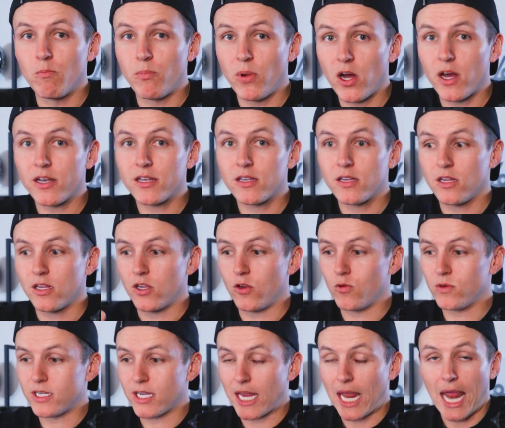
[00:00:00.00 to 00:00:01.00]
But
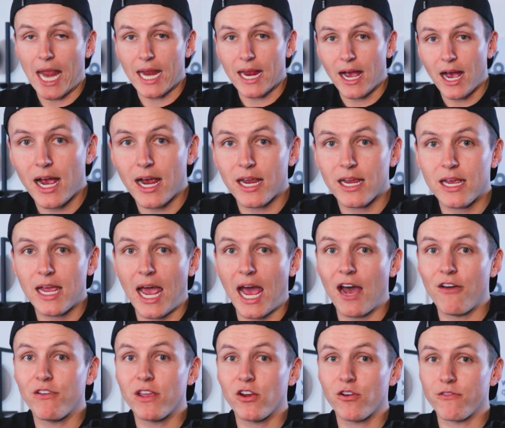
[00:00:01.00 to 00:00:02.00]
using AI,
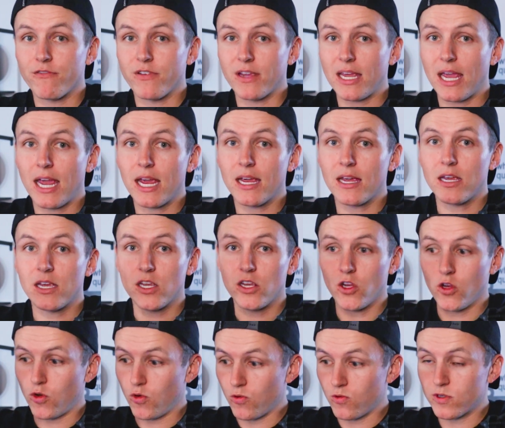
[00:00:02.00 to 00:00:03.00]
having your VA
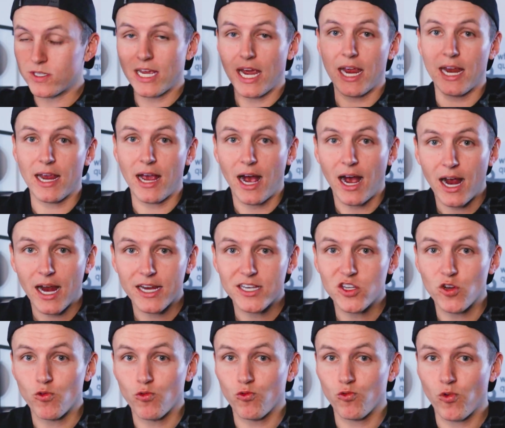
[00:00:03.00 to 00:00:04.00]
use AI
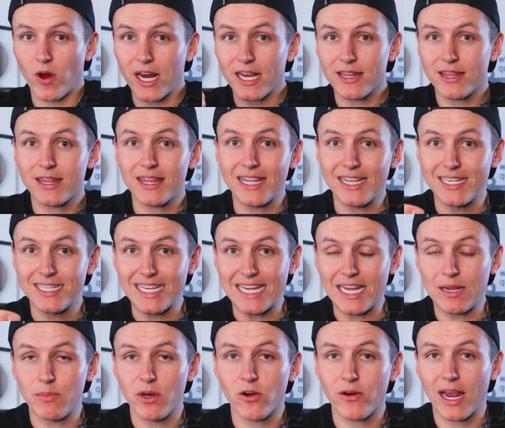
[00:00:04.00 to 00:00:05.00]
to write these
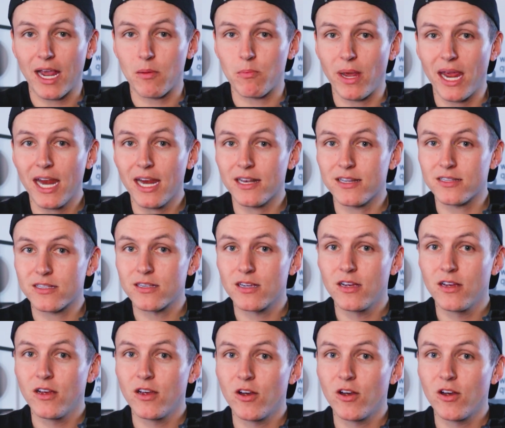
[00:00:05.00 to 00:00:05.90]
email campaigns,